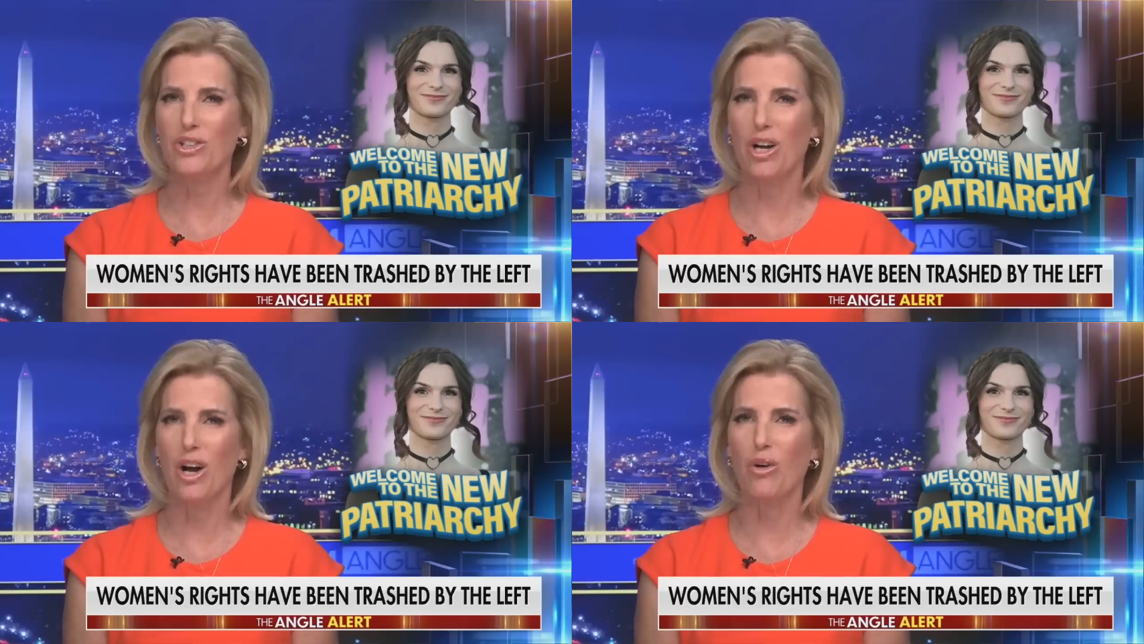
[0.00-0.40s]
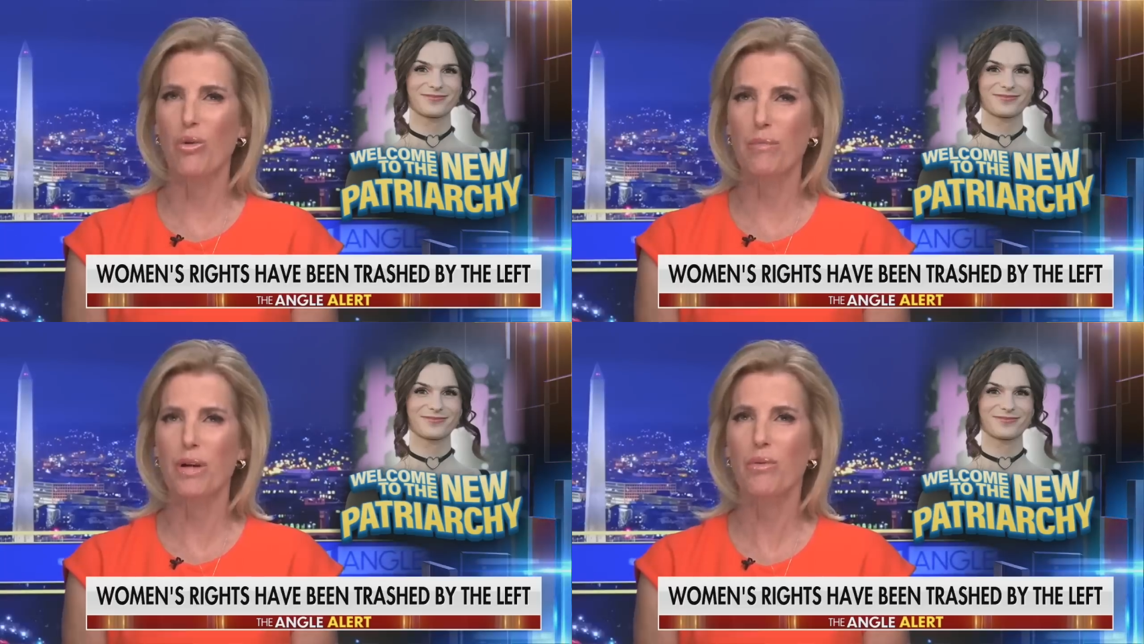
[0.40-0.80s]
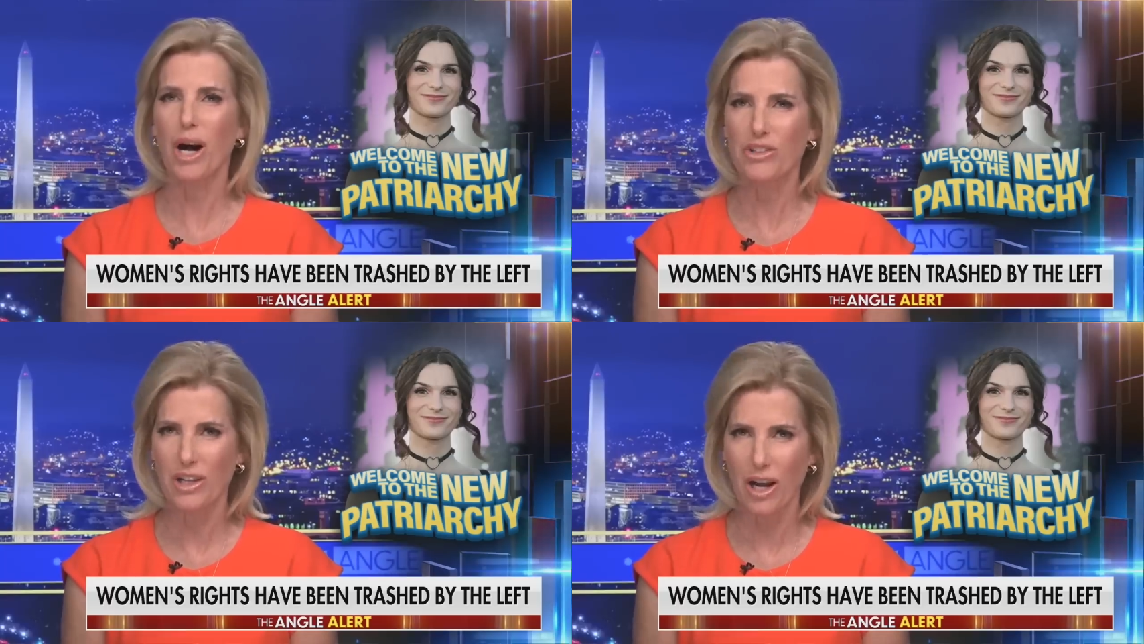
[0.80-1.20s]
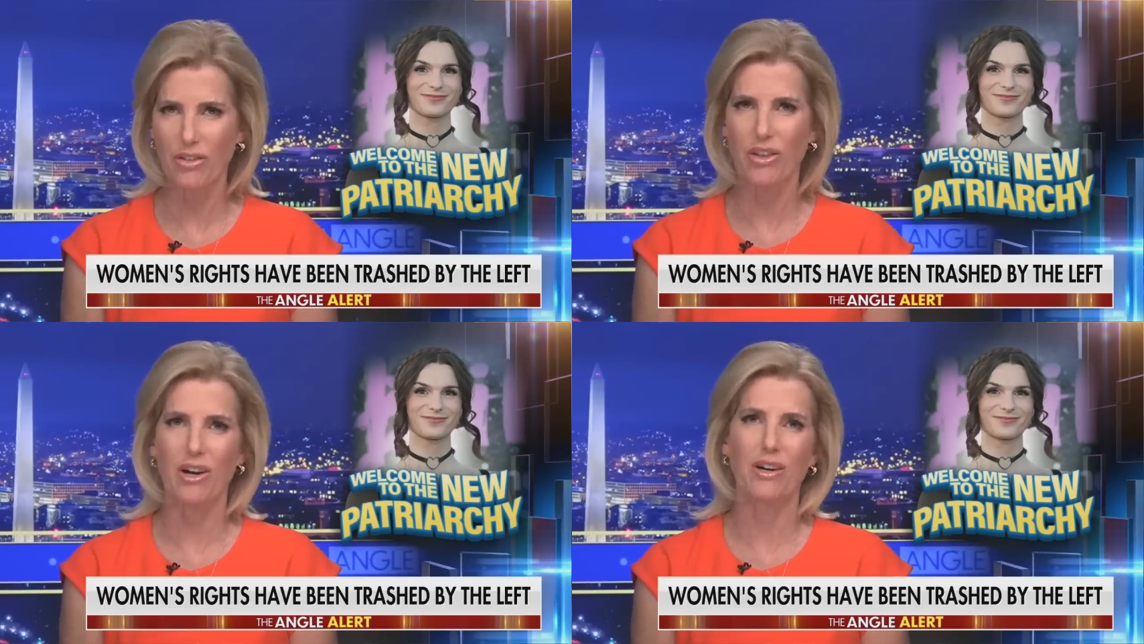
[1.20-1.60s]
Speaker 1: to all women watching
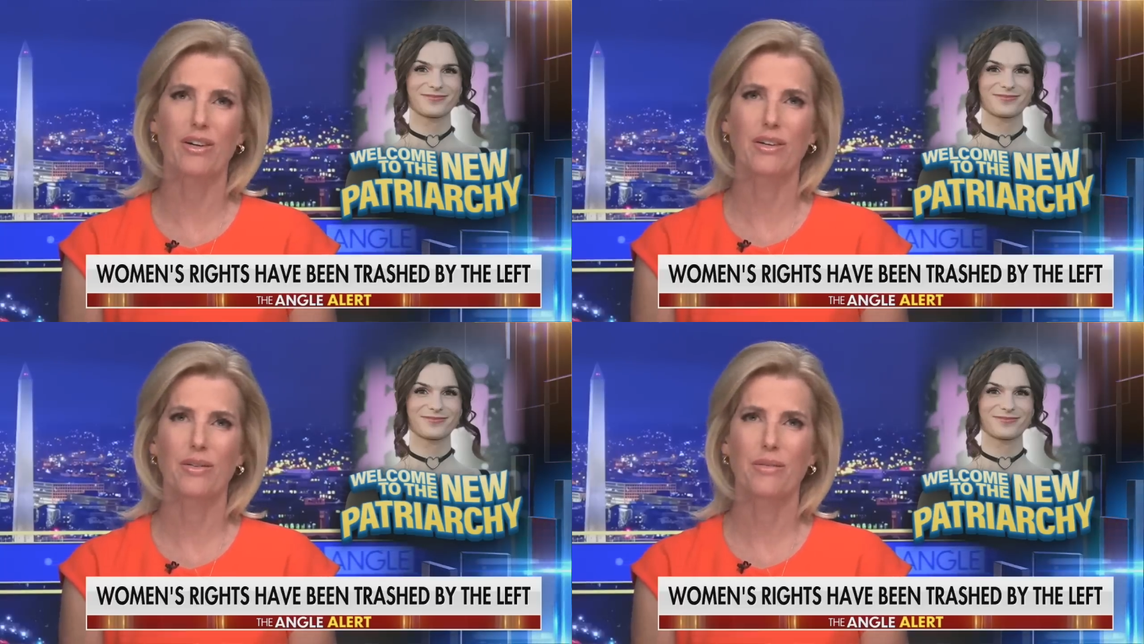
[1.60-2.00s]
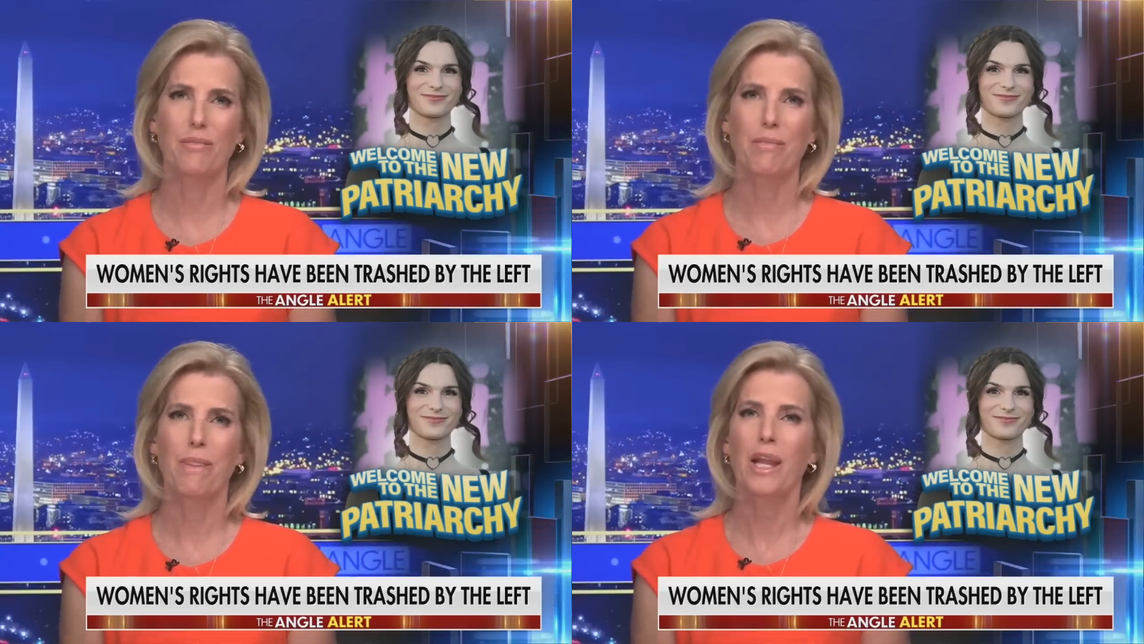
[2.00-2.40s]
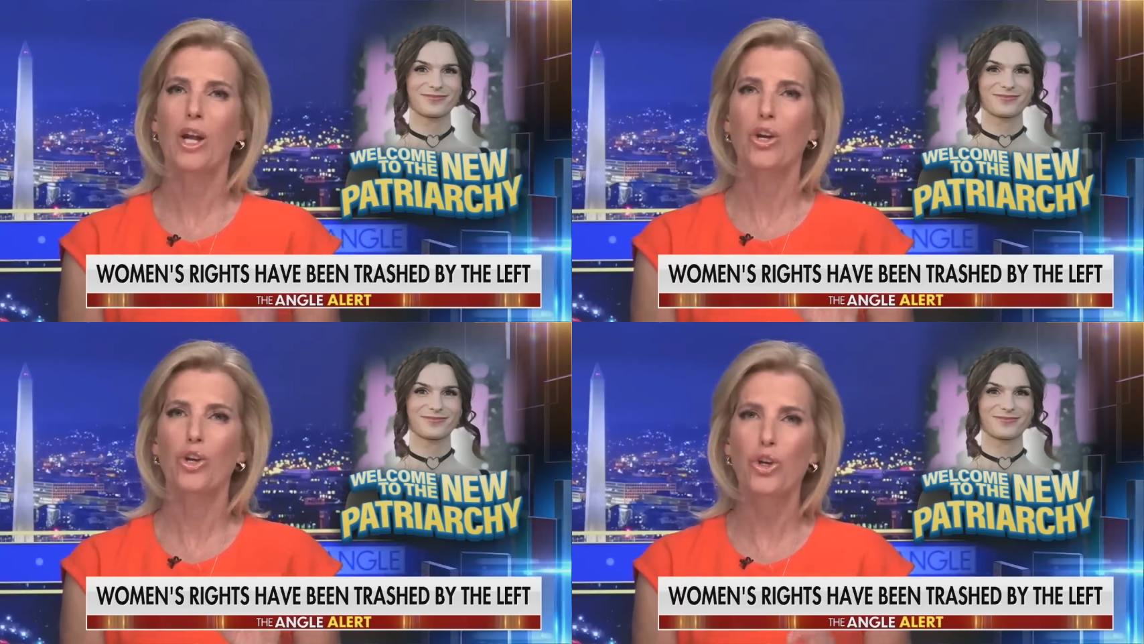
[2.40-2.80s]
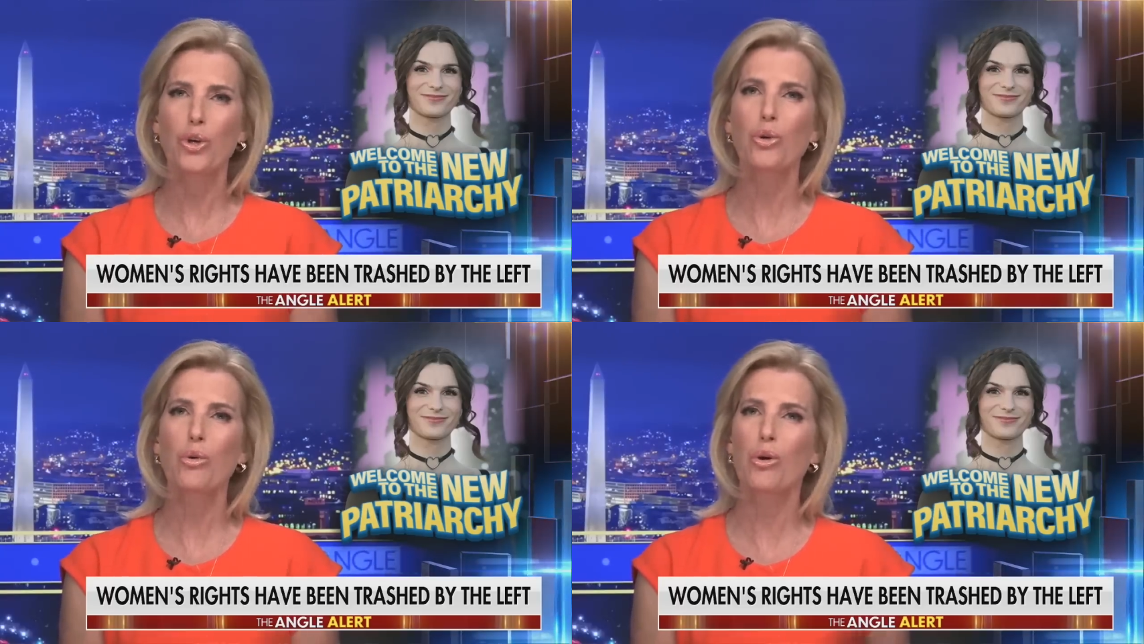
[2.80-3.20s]
out there.
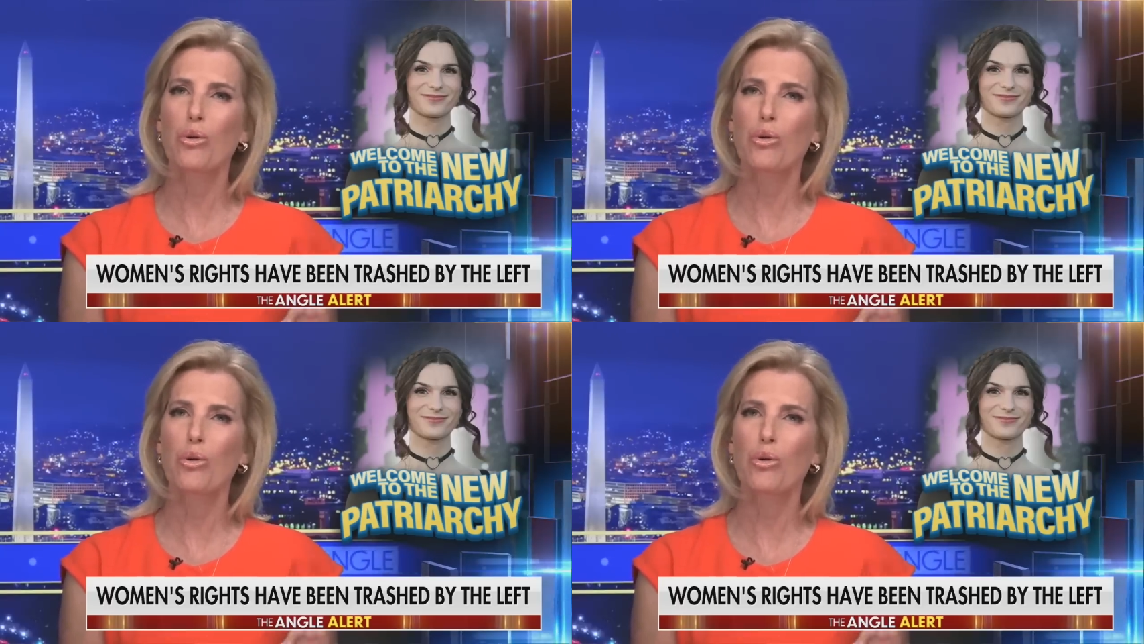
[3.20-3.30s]
You